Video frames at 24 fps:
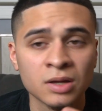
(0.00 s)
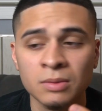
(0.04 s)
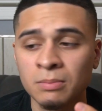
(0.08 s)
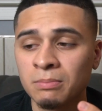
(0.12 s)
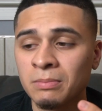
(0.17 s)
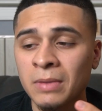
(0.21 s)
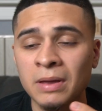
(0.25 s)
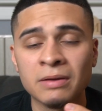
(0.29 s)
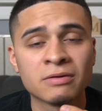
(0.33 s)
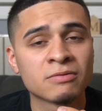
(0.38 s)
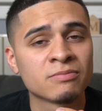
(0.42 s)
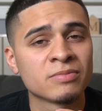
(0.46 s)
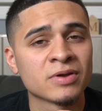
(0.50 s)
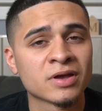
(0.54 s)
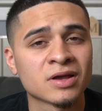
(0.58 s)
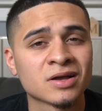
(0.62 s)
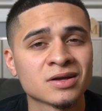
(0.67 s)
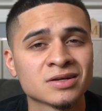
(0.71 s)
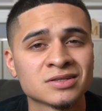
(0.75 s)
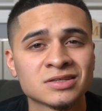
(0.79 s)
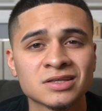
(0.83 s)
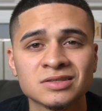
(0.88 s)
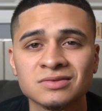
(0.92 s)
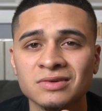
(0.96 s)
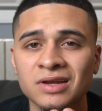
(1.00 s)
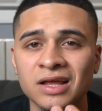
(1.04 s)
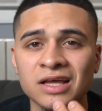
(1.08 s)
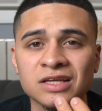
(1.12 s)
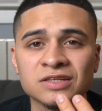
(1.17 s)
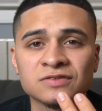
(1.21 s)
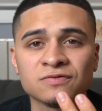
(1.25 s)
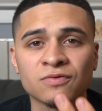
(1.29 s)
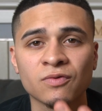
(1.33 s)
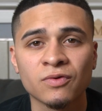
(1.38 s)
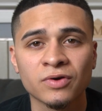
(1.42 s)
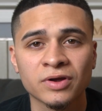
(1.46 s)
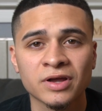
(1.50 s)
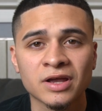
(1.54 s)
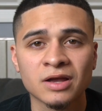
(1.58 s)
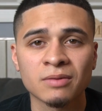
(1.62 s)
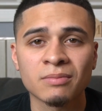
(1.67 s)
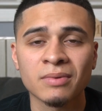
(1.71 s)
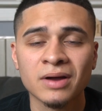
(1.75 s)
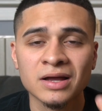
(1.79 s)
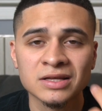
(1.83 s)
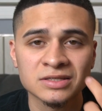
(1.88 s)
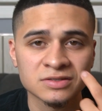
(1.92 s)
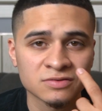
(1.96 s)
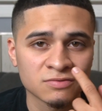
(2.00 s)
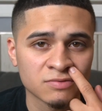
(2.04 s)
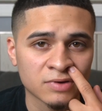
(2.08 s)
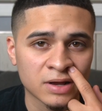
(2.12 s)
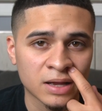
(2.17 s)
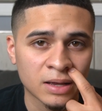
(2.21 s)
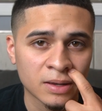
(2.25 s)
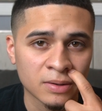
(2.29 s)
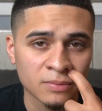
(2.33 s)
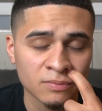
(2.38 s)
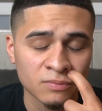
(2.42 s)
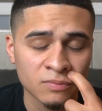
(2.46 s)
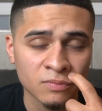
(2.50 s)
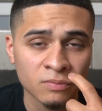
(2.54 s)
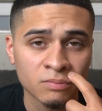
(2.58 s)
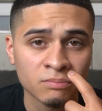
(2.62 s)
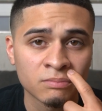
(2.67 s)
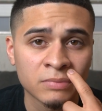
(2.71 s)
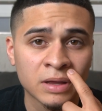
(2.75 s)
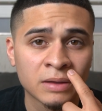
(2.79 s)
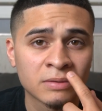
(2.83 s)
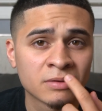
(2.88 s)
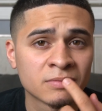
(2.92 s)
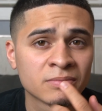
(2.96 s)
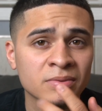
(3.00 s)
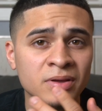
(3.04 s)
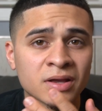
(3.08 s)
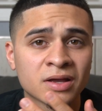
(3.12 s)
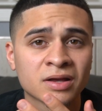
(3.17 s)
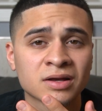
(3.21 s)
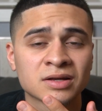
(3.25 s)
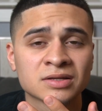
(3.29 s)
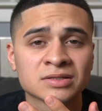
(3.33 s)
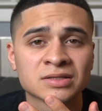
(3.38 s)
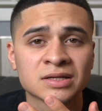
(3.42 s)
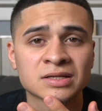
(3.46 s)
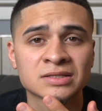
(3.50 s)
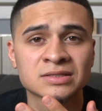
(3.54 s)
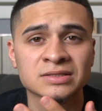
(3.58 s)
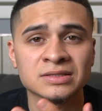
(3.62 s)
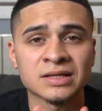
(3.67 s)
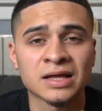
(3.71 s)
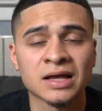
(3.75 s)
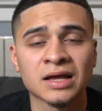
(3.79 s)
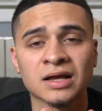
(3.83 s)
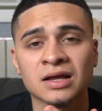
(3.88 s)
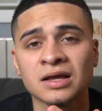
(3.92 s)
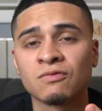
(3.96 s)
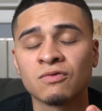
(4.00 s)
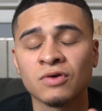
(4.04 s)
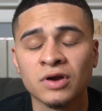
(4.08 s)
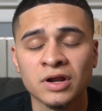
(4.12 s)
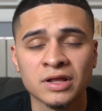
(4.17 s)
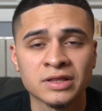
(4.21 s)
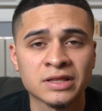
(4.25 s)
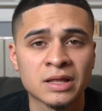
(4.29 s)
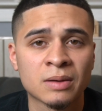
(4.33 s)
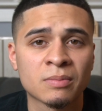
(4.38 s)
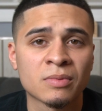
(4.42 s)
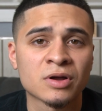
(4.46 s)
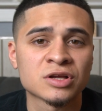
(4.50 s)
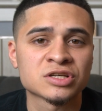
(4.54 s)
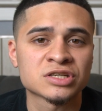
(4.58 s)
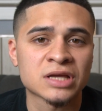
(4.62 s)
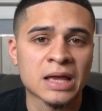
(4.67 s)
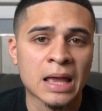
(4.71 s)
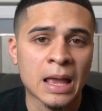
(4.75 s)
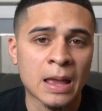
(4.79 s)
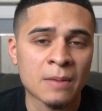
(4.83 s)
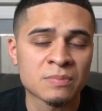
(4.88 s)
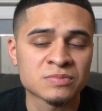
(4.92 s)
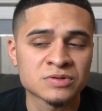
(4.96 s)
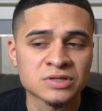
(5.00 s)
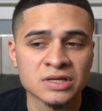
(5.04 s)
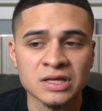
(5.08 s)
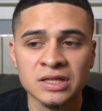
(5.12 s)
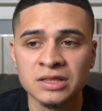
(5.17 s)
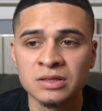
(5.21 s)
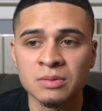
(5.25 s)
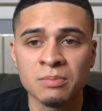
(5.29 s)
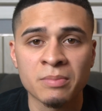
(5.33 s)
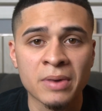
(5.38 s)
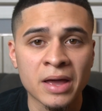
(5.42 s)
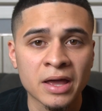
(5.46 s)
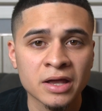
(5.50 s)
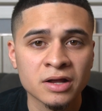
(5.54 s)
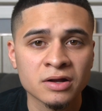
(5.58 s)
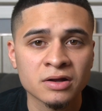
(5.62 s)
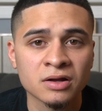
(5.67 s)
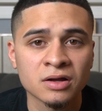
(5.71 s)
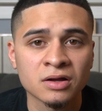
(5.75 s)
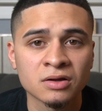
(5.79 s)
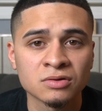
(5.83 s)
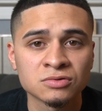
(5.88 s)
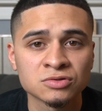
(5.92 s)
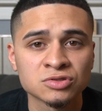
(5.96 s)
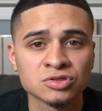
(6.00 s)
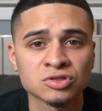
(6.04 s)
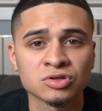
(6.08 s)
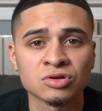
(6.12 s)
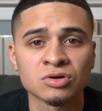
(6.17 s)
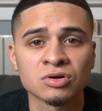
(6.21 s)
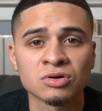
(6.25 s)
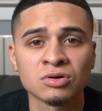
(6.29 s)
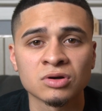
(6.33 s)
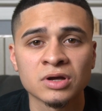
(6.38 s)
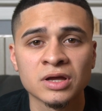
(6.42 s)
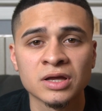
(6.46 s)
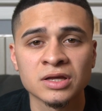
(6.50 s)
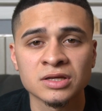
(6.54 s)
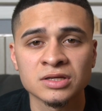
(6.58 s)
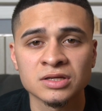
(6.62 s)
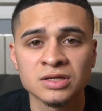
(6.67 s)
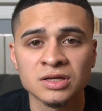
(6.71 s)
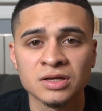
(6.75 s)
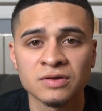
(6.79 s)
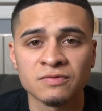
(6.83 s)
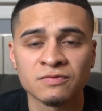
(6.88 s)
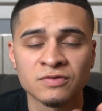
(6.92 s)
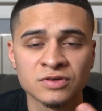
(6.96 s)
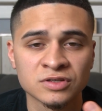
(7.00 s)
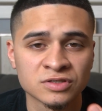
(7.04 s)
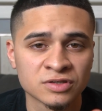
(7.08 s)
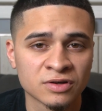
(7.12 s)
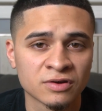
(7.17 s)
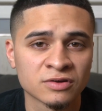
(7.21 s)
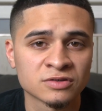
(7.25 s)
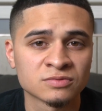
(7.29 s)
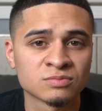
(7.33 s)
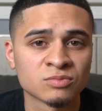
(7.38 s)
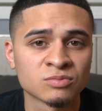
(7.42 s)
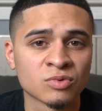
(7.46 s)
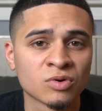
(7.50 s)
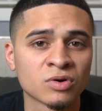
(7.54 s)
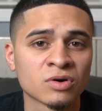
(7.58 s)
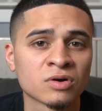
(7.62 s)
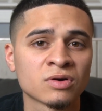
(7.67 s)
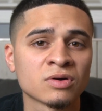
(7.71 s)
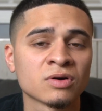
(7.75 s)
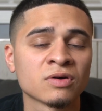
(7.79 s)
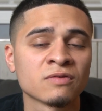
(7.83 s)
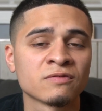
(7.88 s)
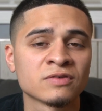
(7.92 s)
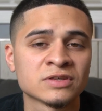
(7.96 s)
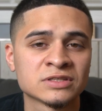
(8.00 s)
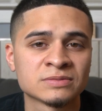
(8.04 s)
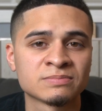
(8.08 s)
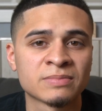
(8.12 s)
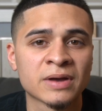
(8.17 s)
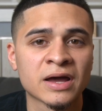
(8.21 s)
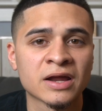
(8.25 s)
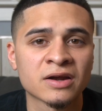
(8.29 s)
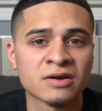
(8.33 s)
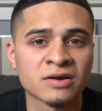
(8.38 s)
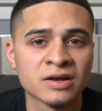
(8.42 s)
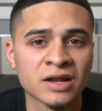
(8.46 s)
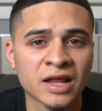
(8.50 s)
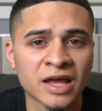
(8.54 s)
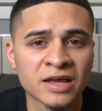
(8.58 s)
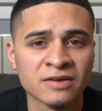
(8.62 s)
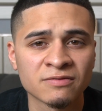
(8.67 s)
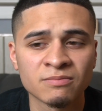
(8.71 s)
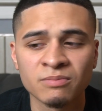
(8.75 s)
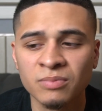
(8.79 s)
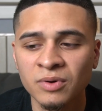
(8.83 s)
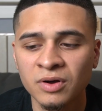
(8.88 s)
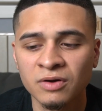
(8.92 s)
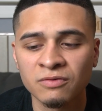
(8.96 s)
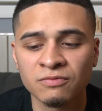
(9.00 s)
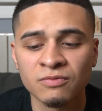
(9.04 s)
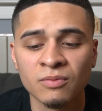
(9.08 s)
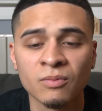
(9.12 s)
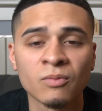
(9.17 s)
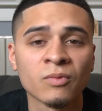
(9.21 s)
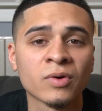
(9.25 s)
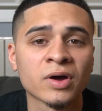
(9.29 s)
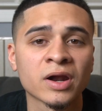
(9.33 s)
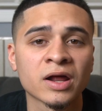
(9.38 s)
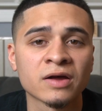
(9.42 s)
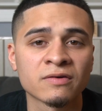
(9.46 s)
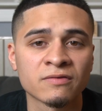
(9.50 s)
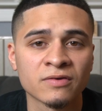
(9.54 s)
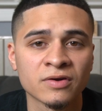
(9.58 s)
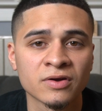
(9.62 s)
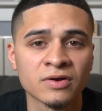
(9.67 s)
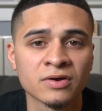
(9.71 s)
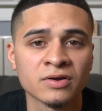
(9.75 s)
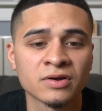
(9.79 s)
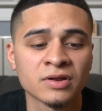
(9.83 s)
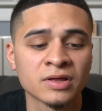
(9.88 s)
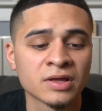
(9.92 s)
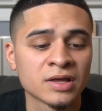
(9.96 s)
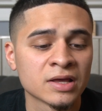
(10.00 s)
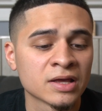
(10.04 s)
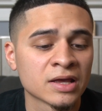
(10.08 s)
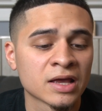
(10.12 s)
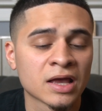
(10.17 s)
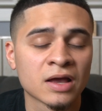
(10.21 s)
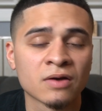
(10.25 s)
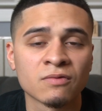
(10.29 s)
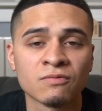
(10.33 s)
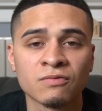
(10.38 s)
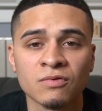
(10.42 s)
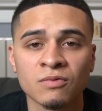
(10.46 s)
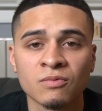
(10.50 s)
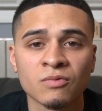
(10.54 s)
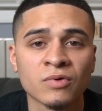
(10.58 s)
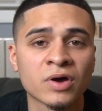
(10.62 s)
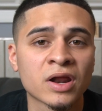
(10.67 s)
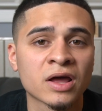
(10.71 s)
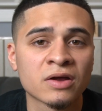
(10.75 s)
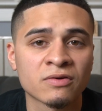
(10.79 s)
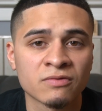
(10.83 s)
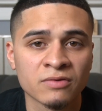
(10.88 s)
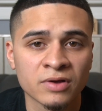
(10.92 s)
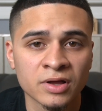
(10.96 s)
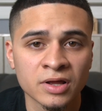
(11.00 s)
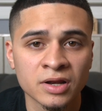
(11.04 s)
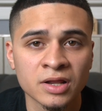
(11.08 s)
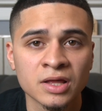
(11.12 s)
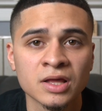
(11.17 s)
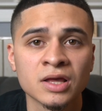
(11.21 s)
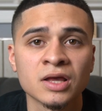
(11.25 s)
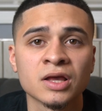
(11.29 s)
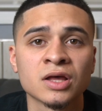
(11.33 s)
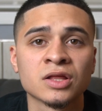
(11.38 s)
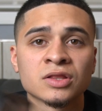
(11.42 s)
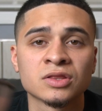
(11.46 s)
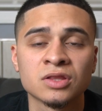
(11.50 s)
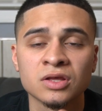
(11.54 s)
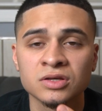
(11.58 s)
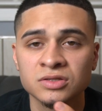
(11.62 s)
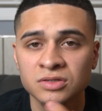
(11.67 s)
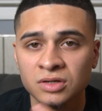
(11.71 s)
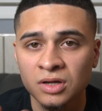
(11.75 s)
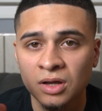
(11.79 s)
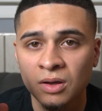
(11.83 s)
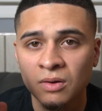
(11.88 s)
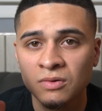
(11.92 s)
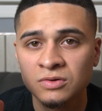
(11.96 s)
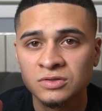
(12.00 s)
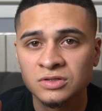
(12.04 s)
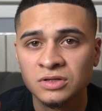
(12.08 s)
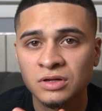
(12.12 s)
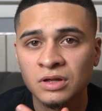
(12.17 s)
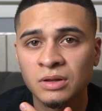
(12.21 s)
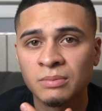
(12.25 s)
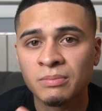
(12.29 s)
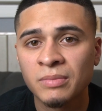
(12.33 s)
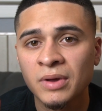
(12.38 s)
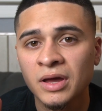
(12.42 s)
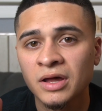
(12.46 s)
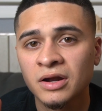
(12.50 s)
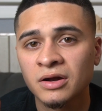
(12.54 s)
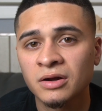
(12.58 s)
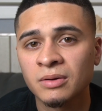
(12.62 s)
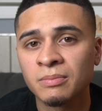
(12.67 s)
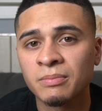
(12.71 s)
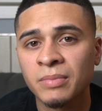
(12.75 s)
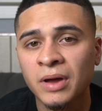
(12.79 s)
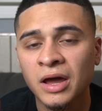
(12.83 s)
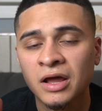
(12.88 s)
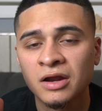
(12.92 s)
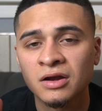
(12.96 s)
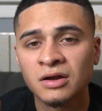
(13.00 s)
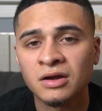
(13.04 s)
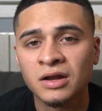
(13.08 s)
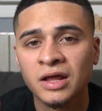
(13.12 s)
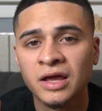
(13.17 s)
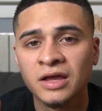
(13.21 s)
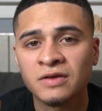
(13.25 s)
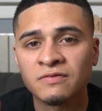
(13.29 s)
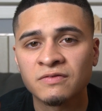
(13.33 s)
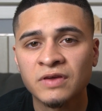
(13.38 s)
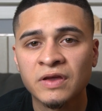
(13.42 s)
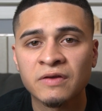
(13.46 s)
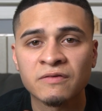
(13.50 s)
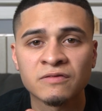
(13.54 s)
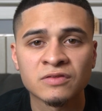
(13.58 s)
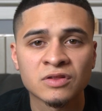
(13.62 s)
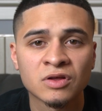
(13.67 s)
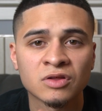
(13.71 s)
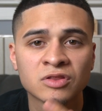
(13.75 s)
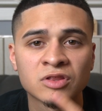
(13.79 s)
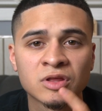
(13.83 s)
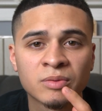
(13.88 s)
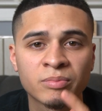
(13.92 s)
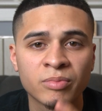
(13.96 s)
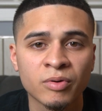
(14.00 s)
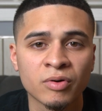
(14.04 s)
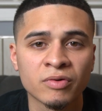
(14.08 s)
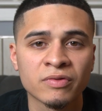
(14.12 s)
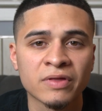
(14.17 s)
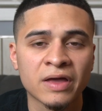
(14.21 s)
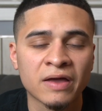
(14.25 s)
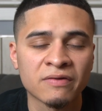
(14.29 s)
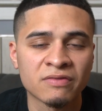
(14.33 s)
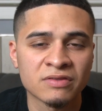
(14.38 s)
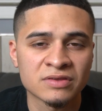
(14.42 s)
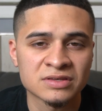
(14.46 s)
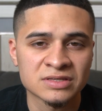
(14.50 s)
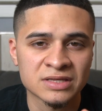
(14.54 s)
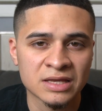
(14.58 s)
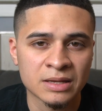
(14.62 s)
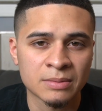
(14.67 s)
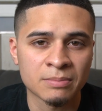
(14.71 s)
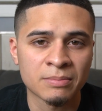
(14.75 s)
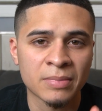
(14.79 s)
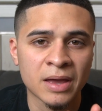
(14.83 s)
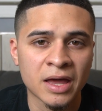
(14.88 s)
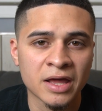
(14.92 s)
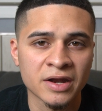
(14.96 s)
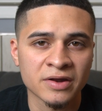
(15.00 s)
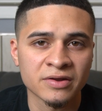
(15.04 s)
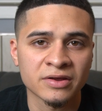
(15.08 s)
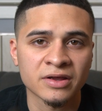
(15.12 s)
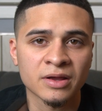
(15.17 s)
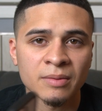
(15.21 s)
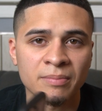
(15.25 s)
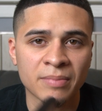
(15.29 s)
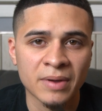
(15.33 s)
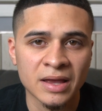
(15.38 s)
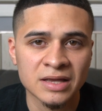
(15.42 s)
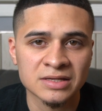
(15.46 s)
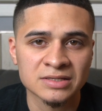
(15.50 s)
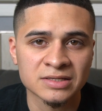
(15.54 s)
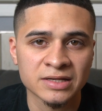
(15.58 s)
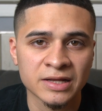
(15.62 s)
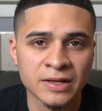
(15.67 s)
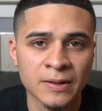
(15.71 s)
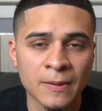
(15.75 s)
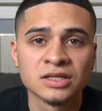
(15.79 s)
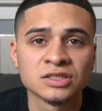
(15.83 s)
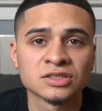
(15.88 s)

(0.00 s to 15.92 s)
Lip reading: Maybe because this one has 4 gigabytes of RAM, maybe because it's not running that much apps in the background, so it reserves more of its battery life. But from what I've heard and from what I read, this one comes with a better battery life, even though they both have the same battery capacity.